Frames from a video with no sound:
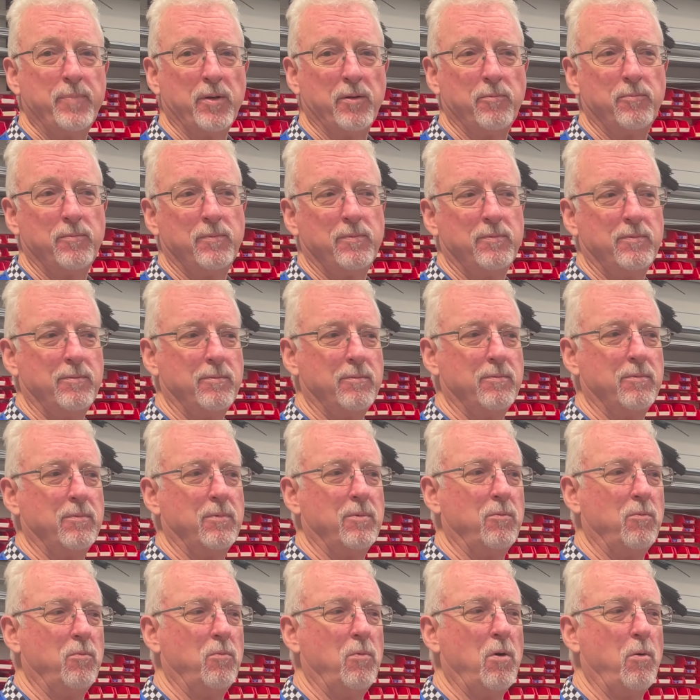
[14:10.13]
But
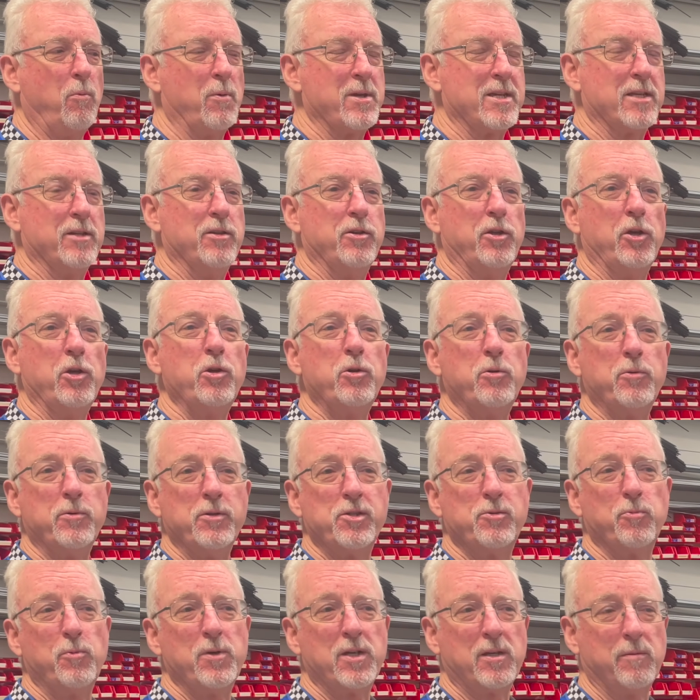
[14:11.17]
what we can do
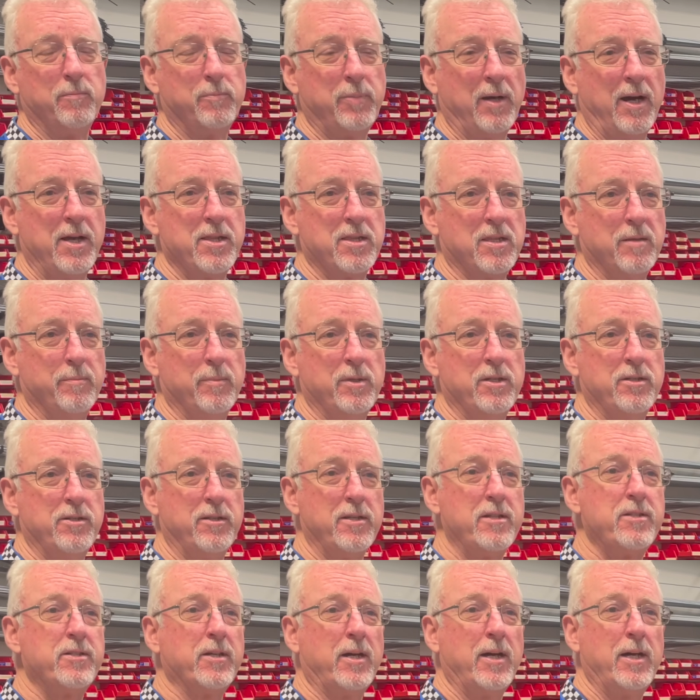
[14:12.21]
is we can paint them and
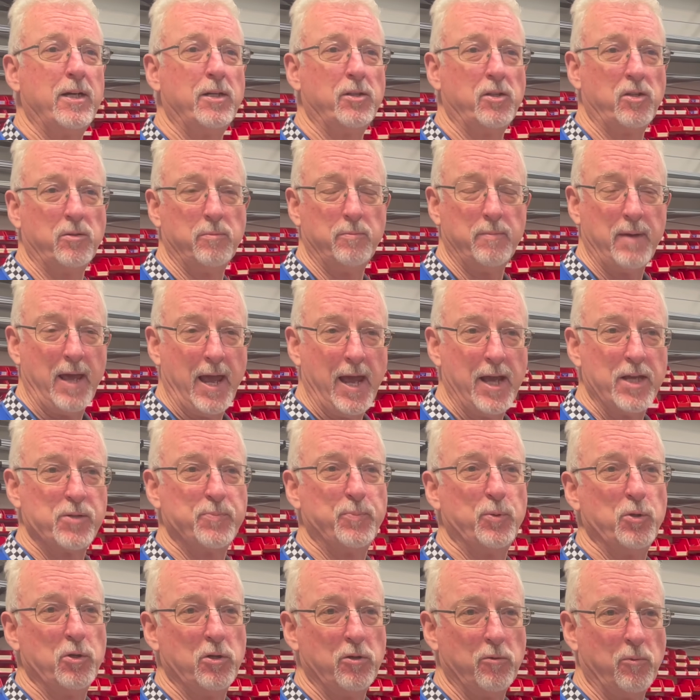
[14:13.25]
detail them as
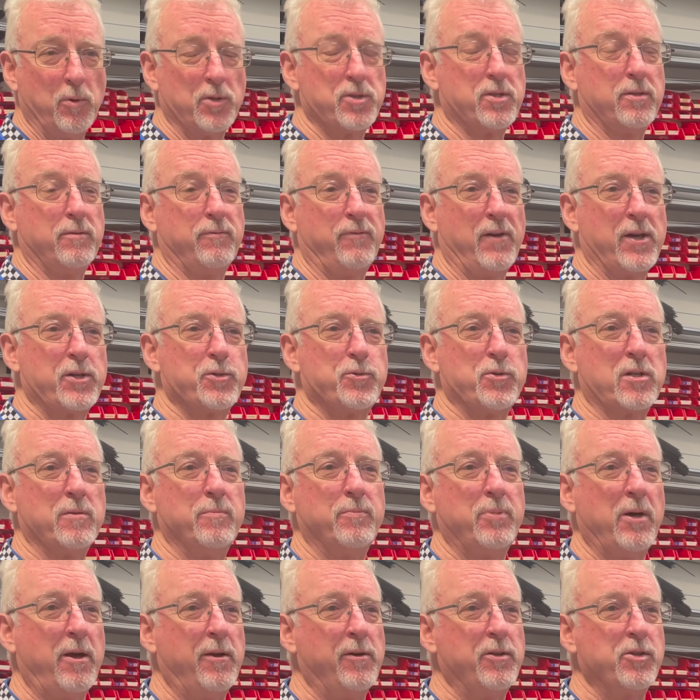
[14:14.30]
per what the factory
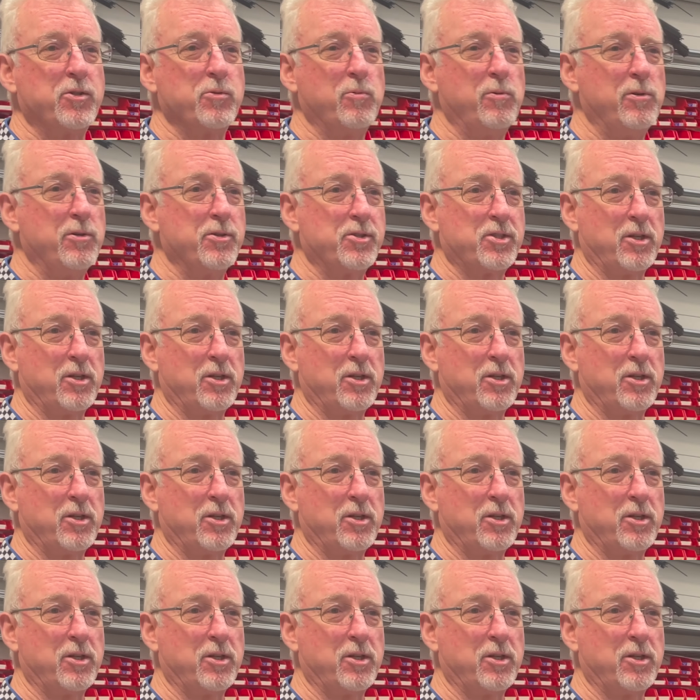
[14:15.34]
components were.